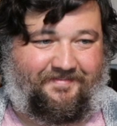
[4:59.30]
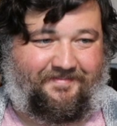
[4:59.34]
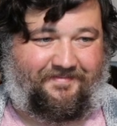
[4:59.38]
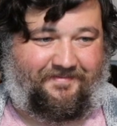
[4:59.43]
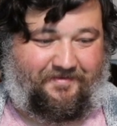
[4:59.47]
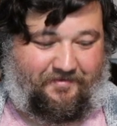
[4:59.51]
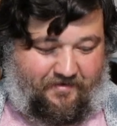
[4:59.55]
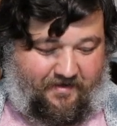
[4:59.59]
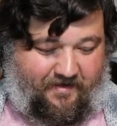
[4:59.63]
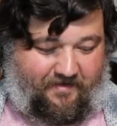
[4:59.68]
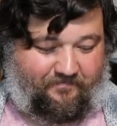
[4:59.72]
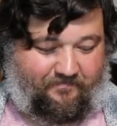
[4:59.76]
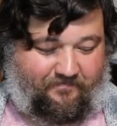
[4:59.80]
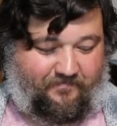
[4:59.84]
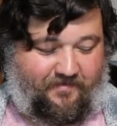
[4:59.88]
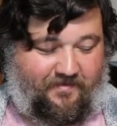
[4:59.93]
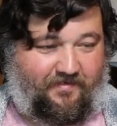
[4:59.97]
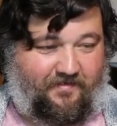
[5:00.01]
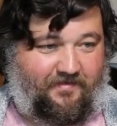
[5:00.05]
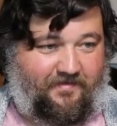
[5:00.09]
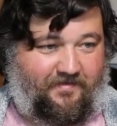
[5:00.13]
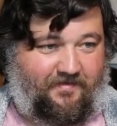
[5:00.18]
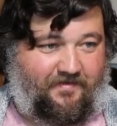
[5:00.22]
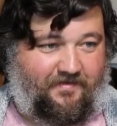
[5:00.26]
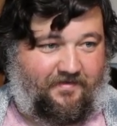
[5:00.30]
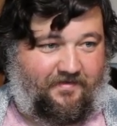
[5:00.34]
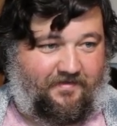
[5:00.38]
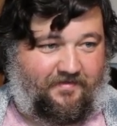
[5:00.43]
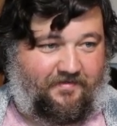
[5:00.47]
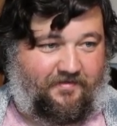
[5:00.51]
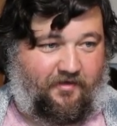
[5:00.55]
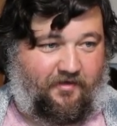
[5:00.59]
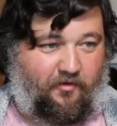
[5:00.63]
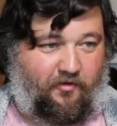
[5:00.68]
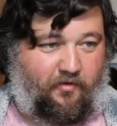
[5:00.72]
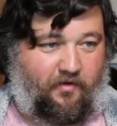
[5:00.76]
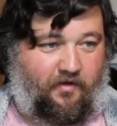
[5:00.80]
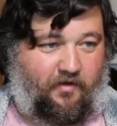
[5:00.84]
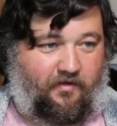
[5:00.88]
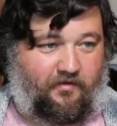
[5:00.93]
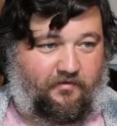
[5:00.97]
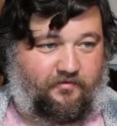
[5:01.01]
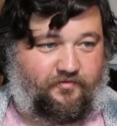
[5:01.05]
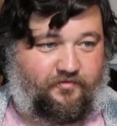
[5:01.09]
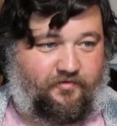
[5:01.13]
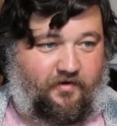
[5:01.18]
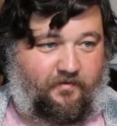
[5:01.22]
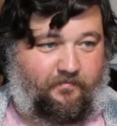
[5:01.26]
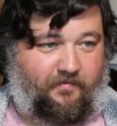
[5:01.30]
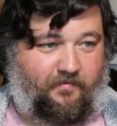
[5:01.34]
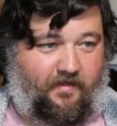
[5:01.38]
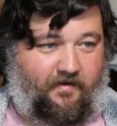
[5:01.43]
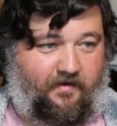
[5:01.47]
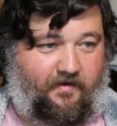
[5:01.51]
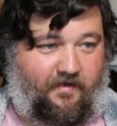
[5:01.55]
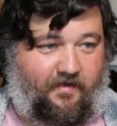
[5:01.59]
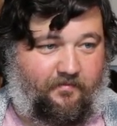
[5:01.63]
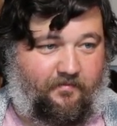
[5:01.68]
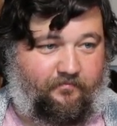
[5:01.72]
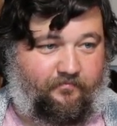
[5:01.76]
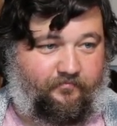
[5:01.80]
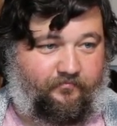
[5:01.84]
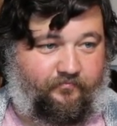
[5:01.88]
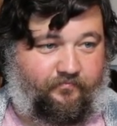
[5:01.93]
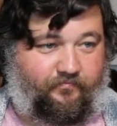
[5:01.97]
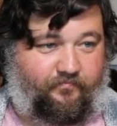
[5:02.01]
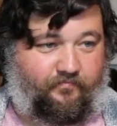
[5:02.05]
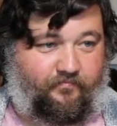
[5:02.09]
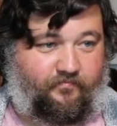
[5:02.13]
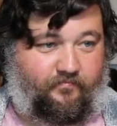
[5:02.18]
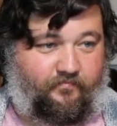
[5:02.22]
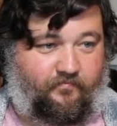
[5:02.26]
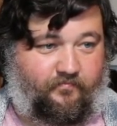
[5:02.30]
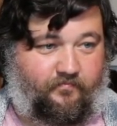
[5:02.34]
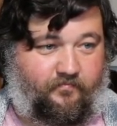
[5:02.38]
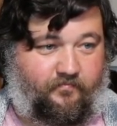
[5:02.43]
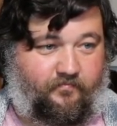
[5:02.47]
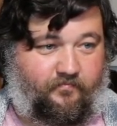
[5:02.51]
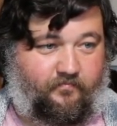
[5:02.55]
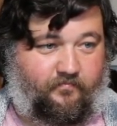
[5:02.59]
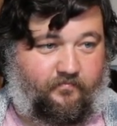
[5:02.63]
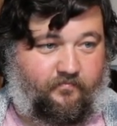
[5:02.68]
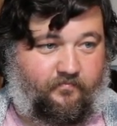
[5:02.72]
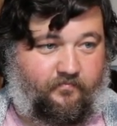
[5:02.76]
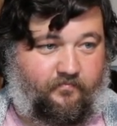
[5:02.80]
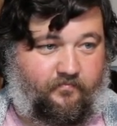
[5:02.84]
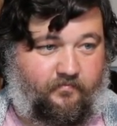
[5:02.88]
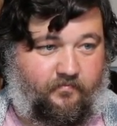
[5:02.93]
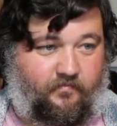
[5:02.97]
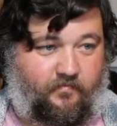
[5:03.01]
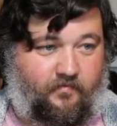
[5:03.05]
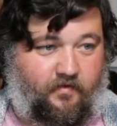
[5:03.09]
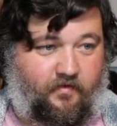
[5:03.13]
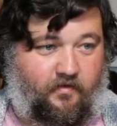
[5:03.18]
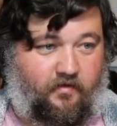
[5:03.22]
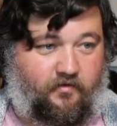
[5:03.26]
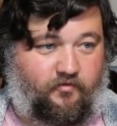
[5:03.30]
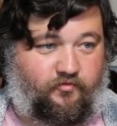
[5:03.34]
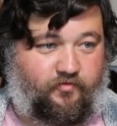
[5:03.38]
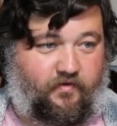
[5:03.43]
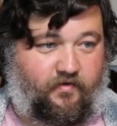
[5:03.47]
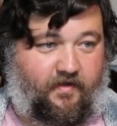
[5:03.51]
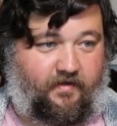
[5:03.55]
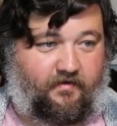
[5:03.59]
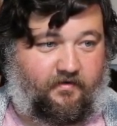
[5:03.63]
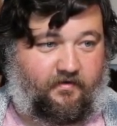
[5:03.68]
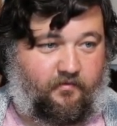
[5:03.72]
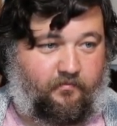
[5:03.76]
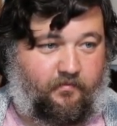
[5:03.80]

Okay. So I'll trim that up. I'll drag it to the